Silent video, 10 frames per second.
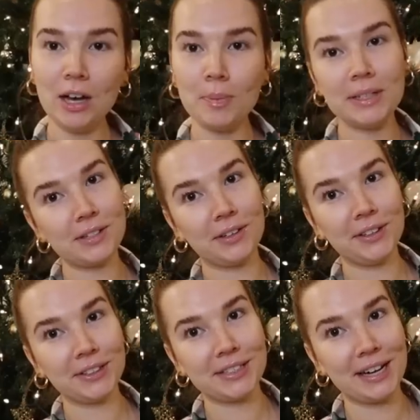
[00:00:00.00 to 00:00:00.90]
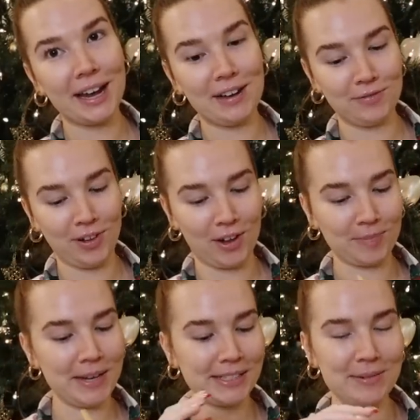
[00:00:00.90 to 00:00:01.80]
I opened this earlier today in
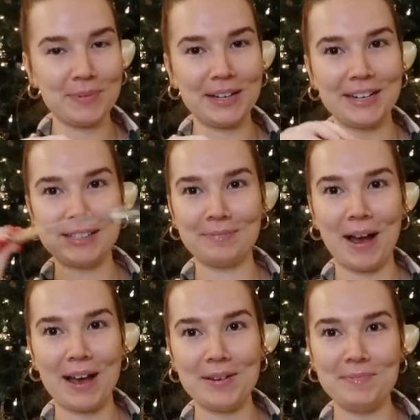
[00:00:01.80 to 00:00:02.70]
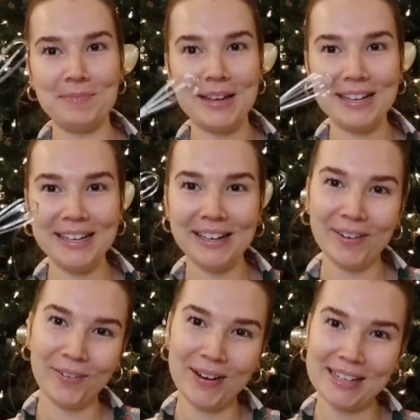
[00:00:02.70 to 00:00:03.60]
Vlogmas, but it is my mini
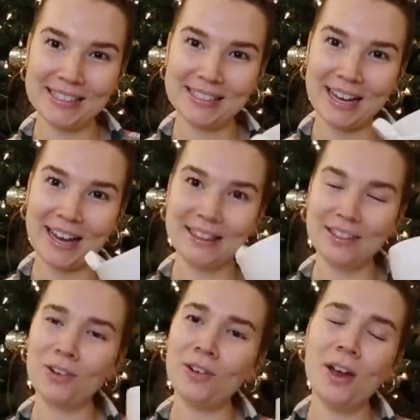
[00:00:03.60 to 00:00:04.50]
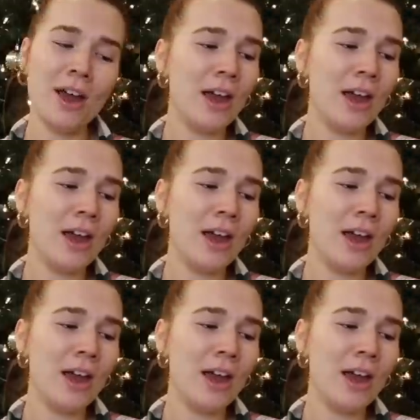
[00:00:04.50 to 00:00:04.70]
whisk and little